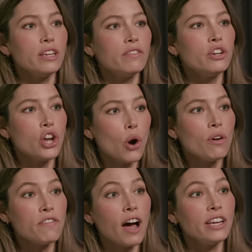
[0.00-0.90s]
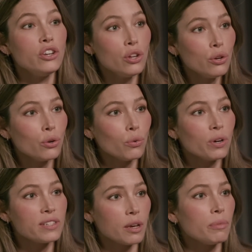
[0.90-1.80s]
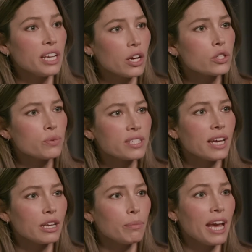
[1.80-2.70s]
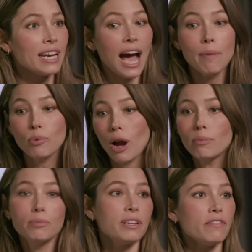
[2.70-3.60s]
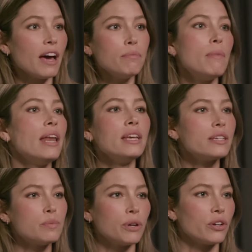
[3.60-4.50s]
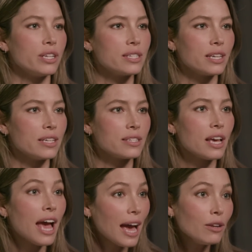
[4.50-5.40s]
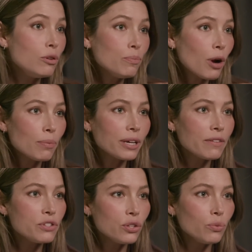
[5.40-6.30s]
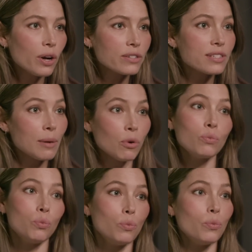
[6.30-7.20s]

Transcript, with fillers: even know if I knew what somebody else was yeah. getting paid. I probably have had many experiences, and you probably have too, where someone